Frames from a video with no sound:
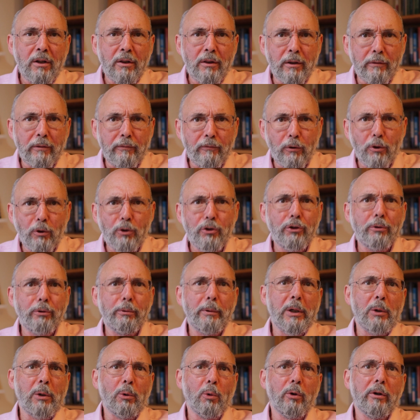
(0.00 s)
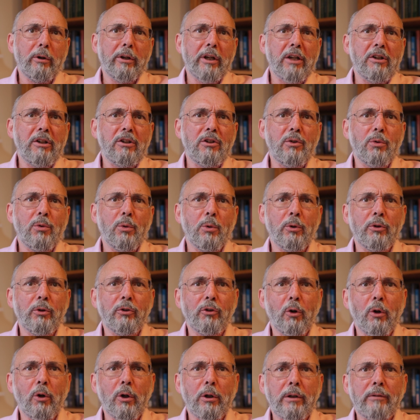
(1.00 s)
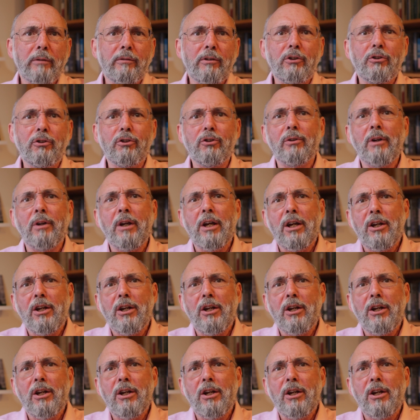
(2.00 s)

The first 3 are oriented towards archivists.